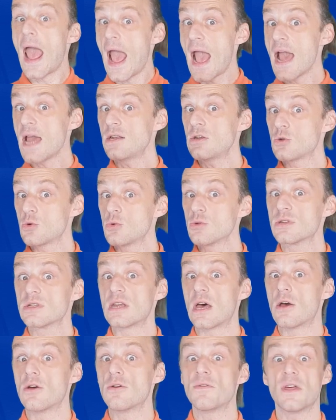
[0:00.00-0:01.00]
And
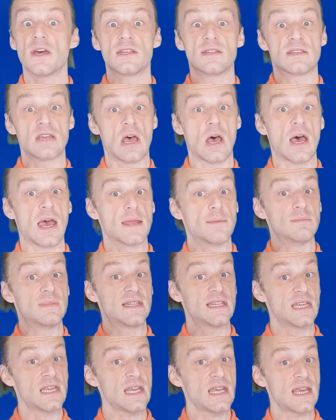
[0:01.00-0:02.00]
also that time
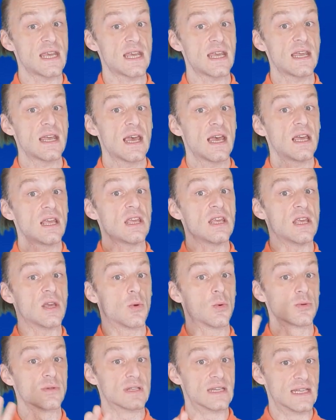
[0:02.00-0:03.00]
t
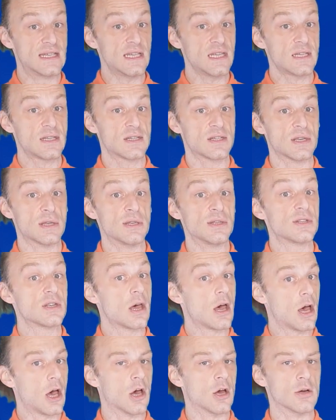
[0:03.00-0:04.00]
equals distance
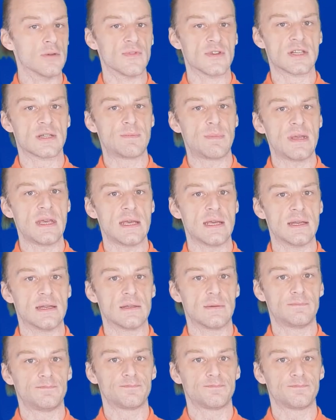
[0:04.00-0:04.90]
over speed.